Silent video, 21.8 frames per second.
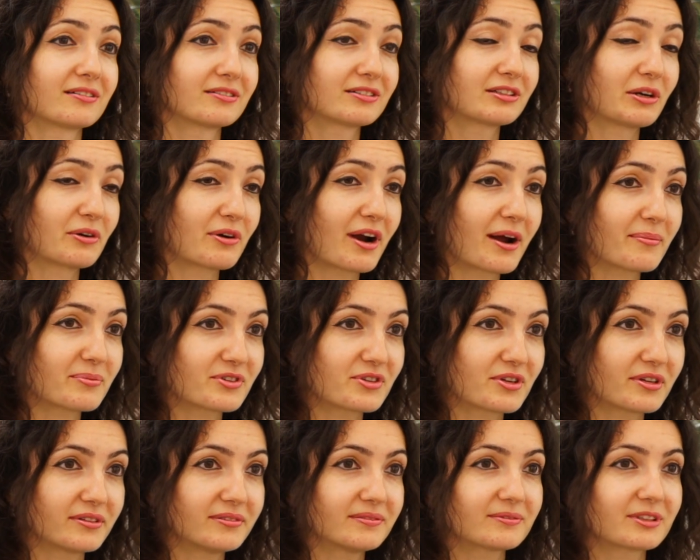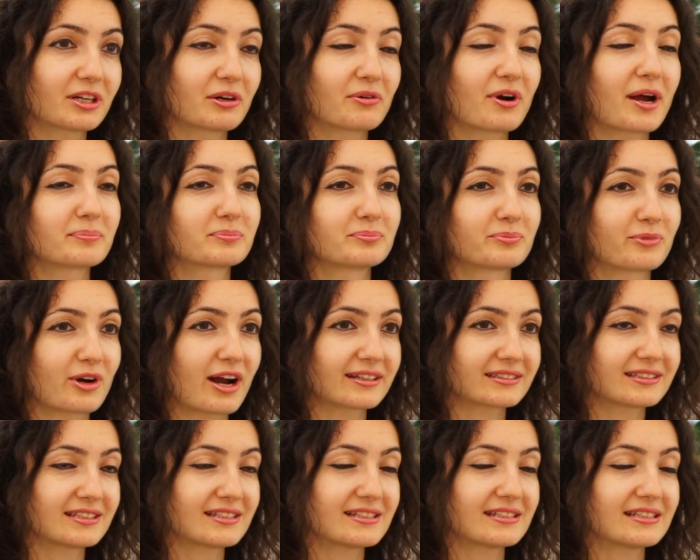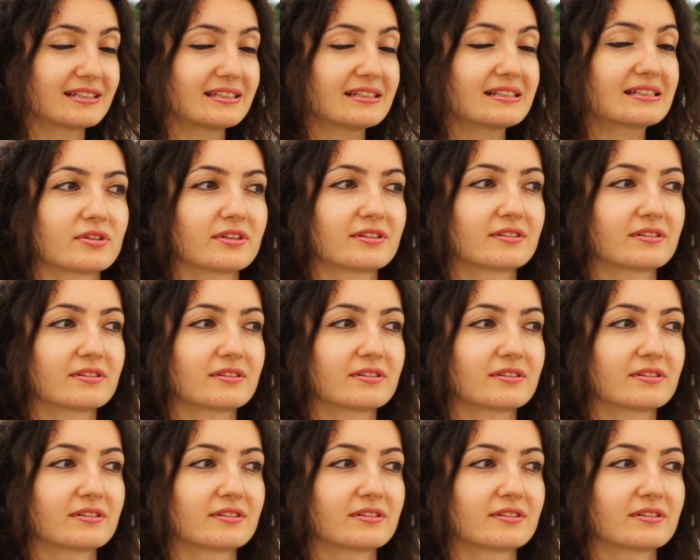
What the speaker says: corrupt practices.